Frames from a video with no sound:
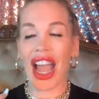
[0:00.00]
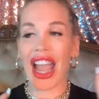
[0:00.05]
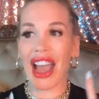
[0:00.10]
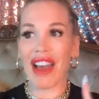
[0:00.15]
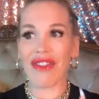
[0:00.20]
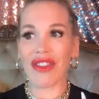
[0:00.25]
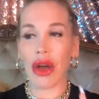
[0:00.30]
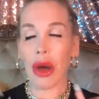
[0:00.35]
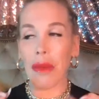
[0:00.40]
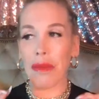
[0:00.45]

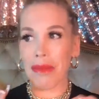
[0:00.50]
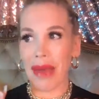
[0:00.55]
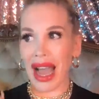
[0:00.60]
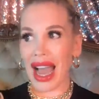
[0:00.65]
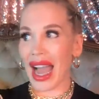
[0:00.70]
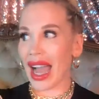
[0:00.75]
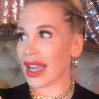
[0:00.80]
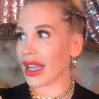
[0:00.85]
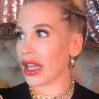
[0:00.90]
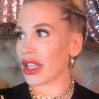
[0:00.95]
have gone
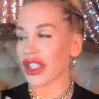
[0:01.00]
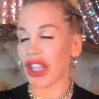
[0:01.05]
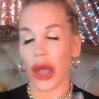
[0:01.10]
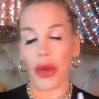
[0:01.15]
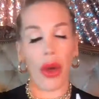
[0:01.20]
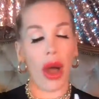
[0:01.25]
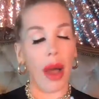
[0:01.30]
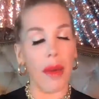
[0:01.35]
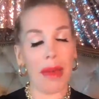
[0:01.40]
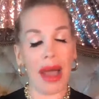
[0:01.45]
back. So
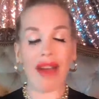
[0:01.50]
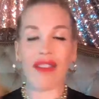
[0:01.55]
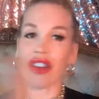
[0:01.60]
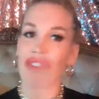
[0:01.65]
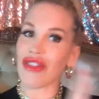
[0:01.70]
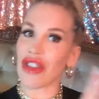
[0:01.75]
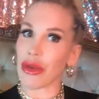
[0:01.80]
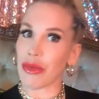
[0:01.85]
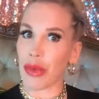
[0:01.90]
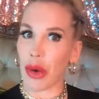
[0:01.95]
I'm having a
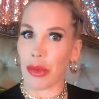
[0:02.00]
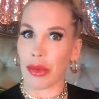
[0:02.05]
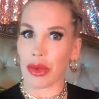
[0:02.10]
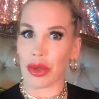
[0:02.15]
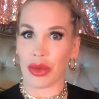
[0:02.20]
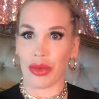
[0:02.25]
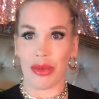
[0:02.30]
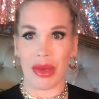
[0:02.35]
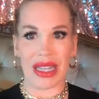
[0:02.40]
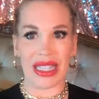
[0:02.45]
few problems
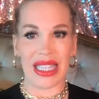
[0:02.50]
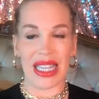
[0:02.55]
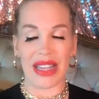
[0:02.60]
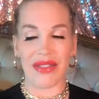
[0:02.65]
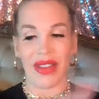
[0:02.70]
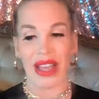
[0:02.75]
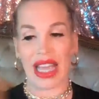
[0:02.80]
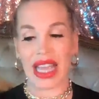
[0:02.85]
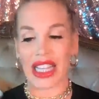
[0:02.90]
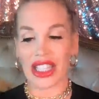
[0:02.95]
with my
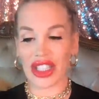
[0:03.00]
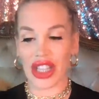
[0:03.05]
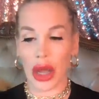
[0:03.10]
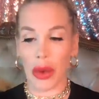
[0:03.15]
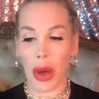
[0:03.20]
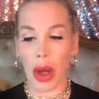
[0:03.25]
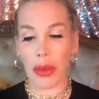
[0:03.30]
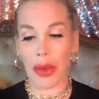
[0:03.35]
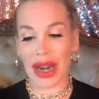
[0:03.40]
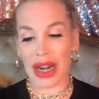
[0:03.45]
TV. So
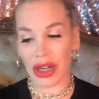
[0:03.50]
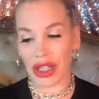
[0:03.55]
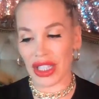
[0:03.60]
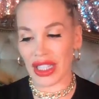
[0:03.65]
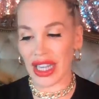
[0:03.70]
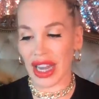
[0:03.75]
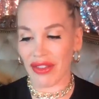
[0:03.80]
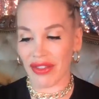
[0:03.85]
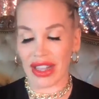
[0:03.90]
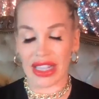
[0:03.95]
I went on to
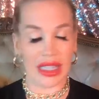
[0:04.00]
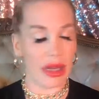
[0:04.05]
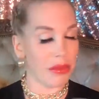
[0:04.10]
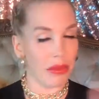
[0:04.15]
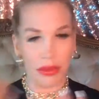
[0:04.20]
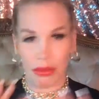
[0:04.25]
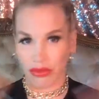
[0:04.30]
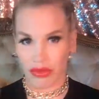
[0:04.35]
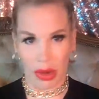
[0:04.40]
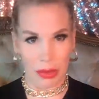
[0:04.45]
Netflix. I'm
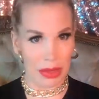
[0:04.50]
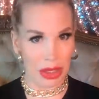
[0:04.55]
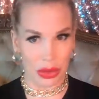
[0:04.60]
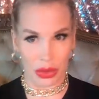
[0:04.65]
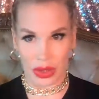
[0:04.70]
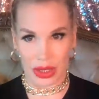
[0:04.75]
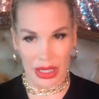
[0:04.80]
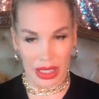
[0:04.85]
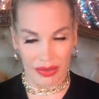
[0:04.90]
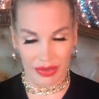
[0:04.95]
rubbish with
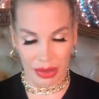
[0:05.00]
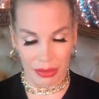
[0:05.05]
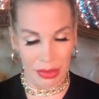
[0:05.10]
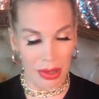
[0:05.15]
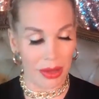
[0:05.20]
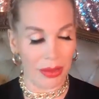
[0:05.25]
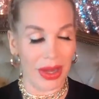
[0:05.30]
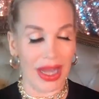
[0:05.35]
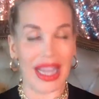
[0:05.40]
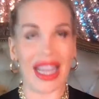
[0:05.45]
TV, by the
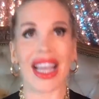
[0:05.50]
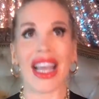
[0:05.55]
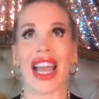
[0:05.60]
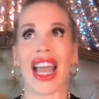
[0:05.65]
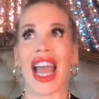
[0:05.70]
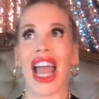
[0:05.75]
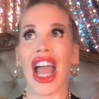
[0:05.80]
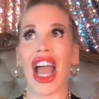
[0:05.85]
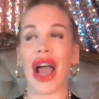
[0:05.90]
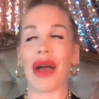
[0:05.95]
way.
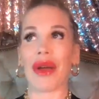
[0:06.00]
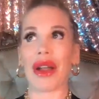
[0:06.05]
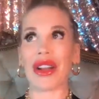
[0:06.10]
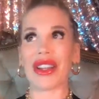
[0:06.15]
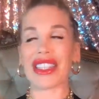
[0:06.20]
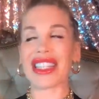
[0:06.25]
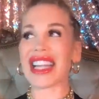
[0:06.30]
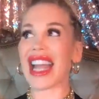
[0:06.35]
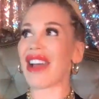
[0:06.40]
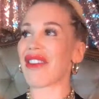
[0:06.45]
I went on
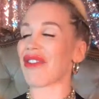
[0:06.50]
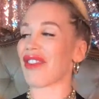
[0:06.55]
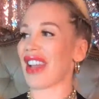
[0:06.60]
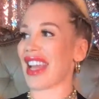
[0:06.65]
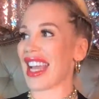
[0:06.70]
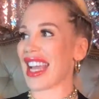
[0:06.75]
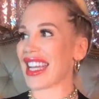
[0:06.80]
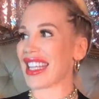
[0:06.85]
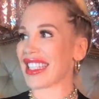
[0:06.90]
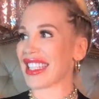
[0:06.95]
to
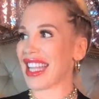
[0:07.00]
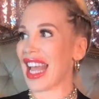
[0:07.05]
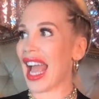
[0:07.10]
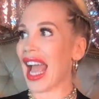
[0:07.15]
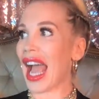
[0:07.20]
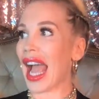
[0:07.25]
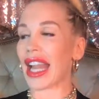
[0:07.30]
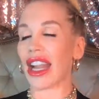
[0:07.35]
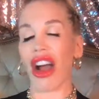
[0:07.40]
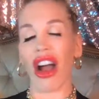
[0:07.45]
Netflix
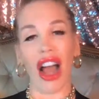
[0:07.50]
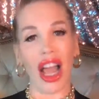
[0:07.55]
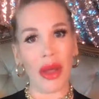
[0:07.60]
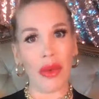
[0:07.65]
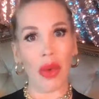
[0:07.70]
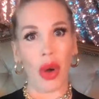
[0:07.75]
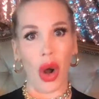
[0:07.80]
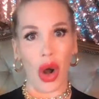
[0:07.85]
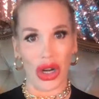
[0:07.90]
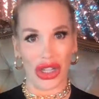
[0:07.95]
and I
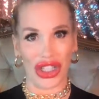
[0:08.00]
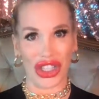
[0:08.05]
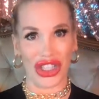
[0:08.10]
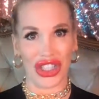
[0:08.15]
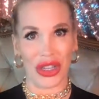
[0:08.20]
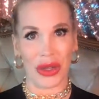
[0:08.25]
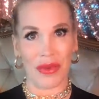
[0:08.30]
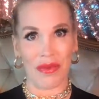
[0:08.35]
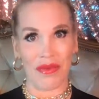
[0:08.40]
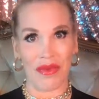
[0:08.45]

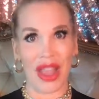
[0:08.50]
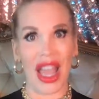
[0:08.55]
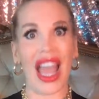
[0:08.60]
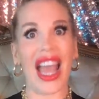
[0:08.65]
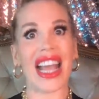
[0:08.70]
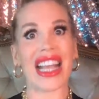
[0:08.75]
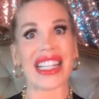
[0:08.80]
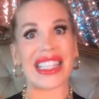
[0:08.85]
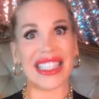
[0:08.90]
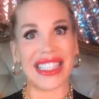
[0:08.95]
watched
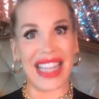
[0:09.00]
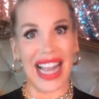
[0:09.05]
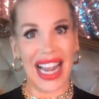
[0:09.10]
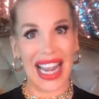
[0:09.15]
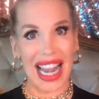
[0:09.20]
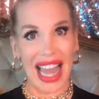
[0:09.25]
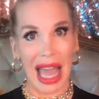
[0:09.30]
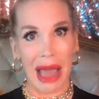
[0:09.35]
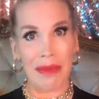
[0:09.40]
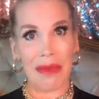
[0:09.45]

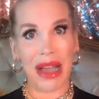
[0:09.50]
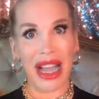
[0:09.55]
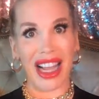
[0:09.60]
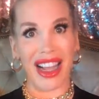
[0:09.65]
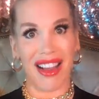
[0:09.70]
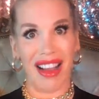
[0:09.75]
Celebs